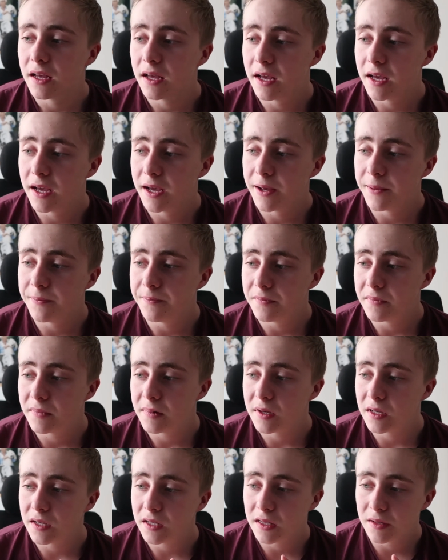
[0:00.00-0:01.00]
in
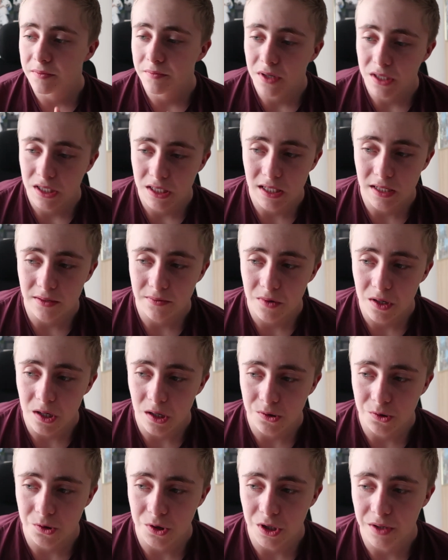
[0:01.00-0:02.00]
a Muslim
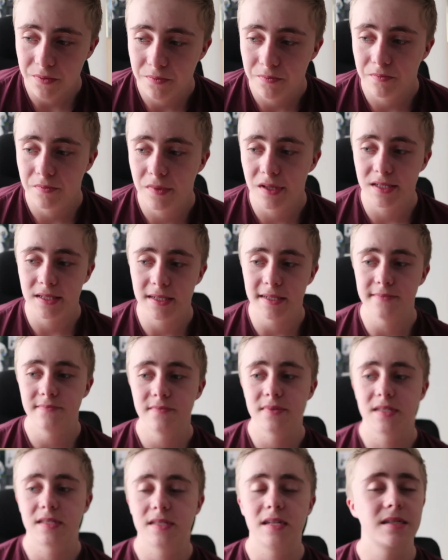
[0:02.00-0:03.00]
country,
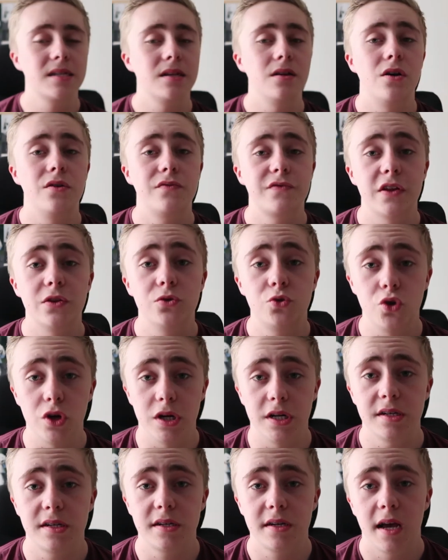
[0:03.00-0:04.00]
Muslims doesn't often
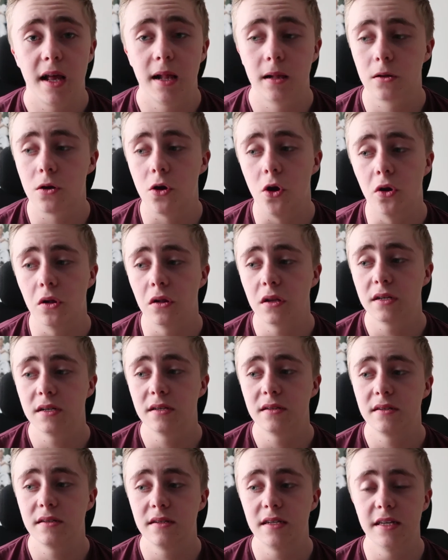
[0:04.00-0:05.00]
drink alcohol
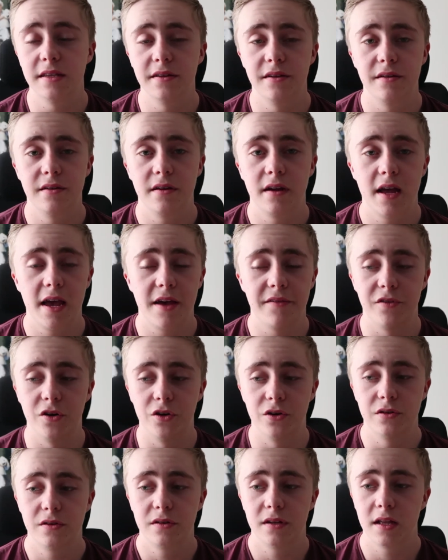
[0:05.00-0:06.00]
either,
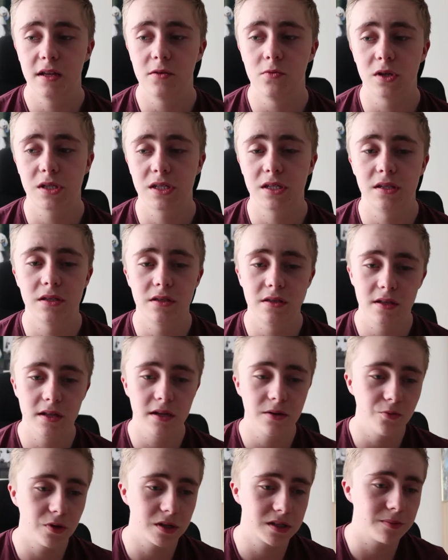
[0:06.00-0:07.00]
ever. It was
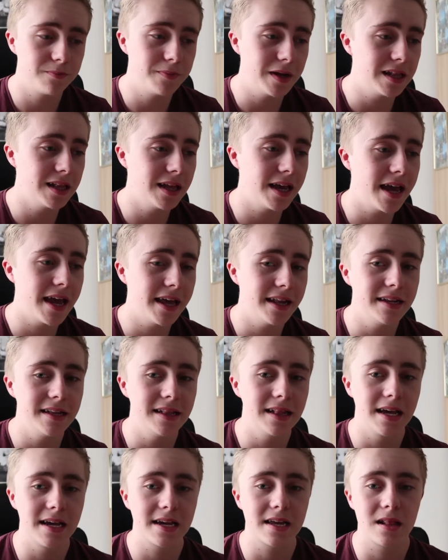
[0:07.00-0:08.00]
barely any
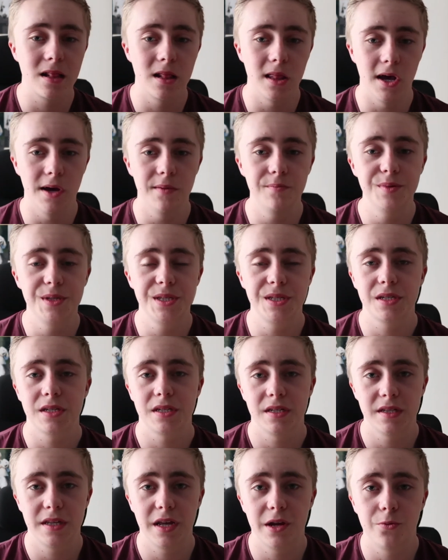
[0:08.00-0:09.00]
like clubs
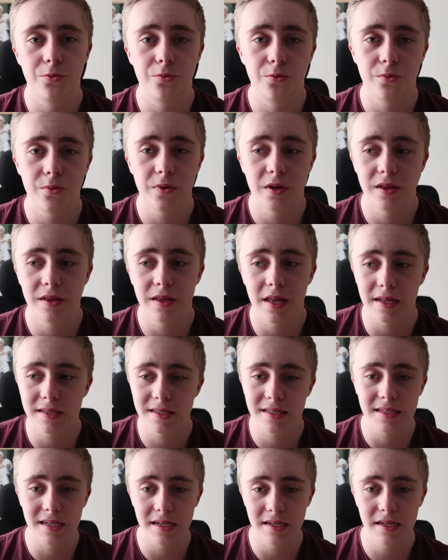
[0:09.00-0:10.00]
there in
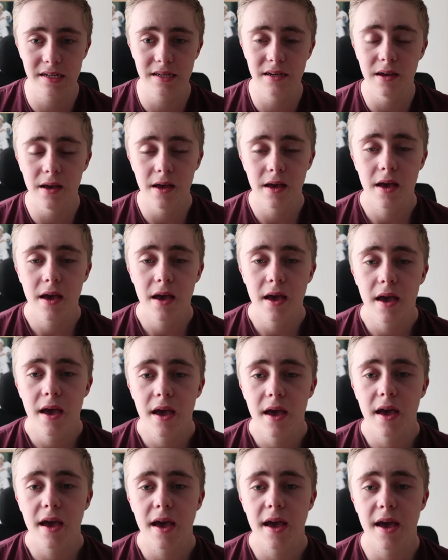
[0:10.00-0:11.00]
that city,
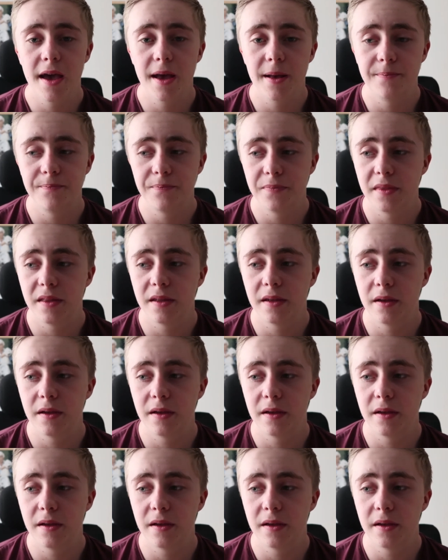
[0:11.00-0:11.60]
and